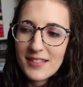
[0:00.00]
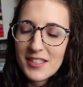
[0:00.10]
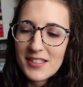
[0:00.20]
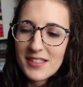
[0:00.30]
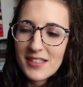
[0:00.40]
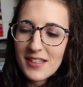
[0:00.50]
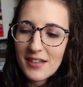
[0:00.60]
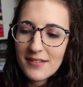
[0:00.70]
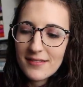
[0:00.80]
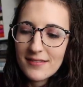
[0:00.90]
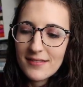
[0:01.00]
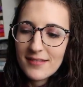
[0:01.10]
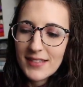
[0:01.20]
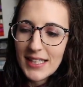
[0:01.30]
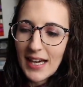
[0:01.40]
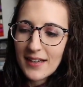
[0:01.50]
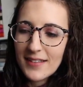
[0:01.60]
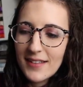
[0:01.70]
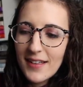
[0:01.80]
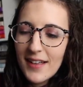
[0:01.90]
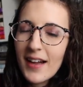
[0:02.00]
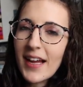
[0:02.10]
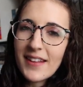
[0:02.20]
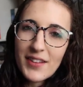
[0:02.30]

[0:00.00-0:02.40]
So yeah, I